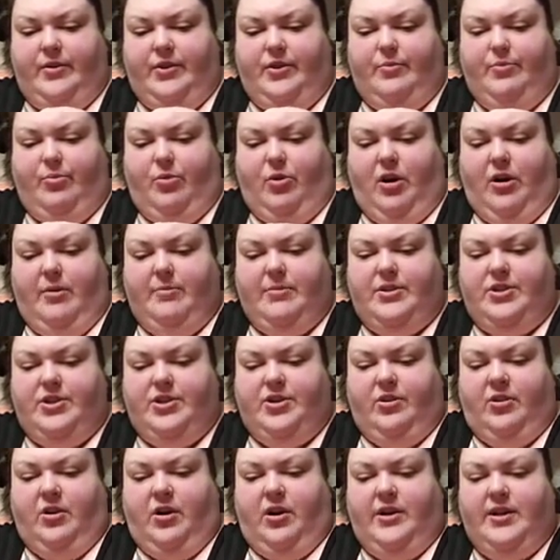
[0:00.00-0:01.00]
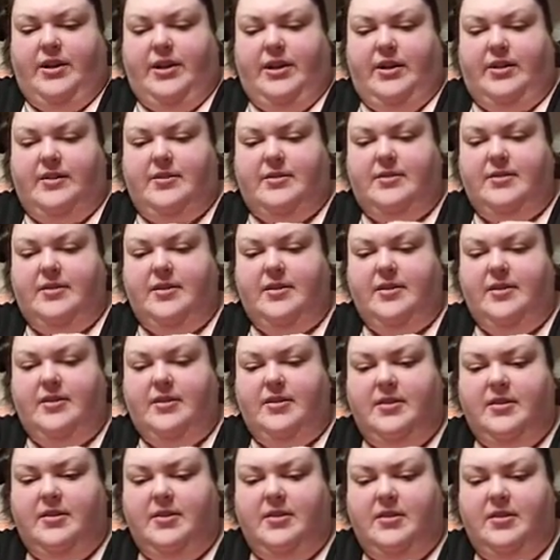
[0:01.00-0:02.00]
You promised your audience
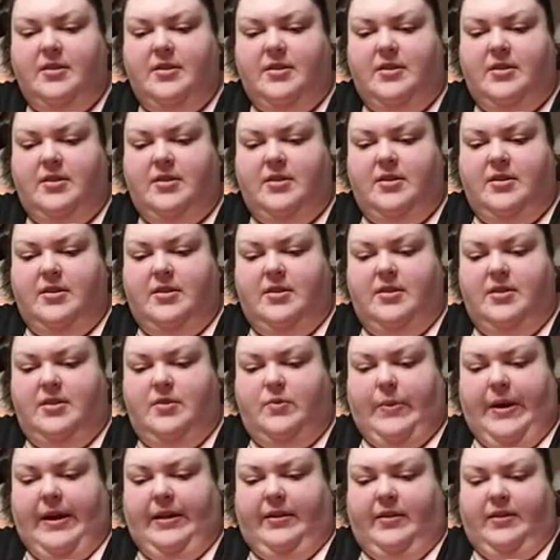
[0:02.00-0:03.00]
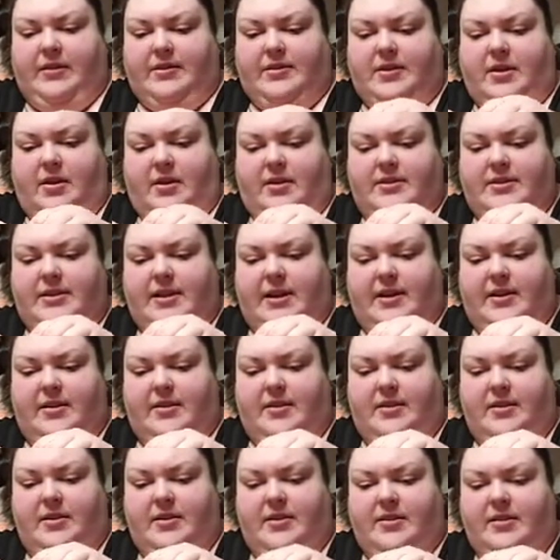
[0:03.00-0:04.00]
weight loss content.